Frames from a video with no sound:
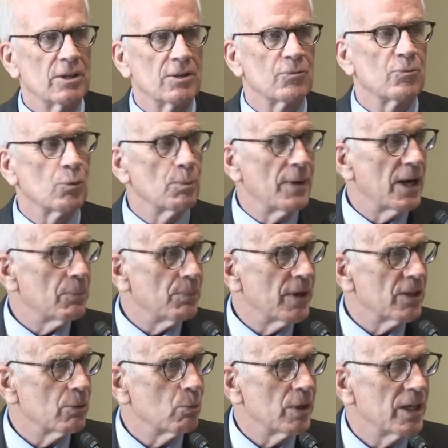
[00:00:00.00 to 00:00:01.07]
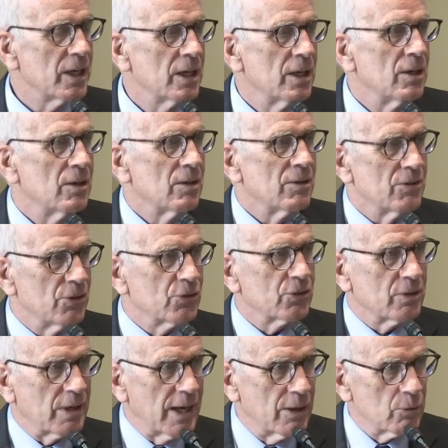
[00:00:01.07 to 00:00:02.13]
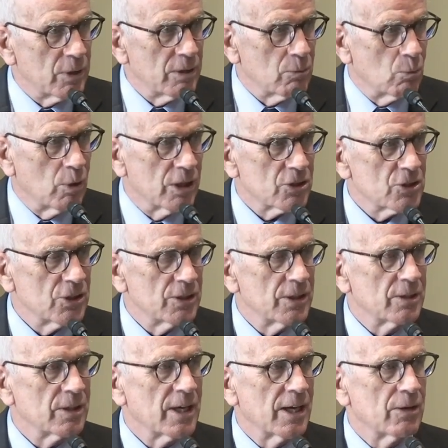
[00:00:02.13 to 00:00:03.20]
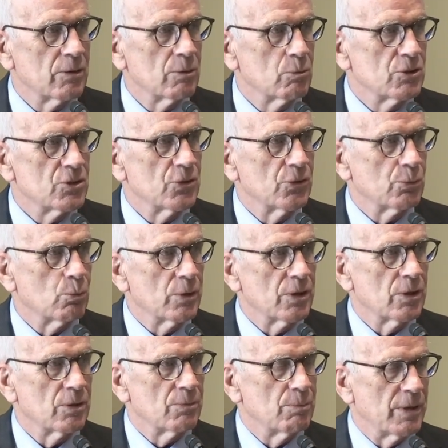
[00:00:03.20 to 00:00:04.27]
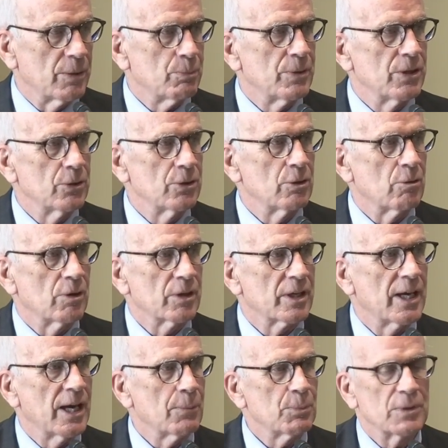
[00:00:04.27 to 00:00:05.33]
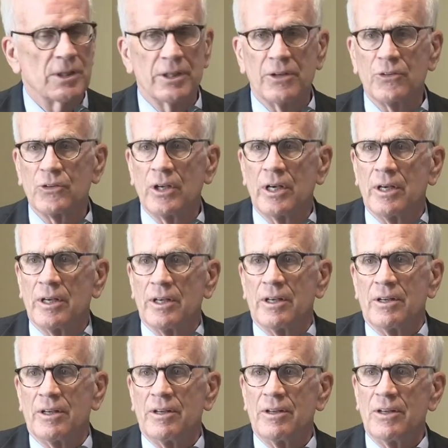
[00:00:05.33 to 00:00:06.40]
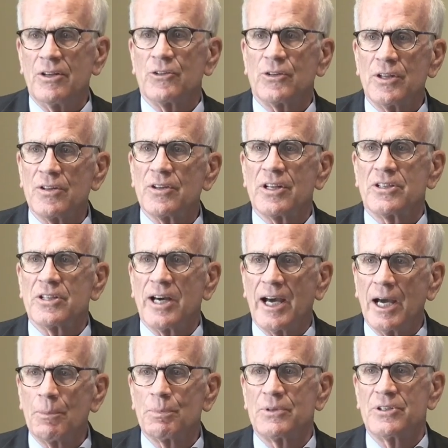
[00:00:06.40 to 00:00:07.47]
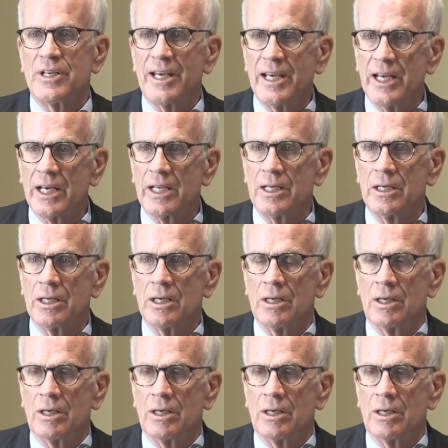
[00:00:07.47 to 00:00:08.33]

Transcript: In Vermont, by the way, this county, Washington County, which is where Montpelier, our capital, is, it's in the top ten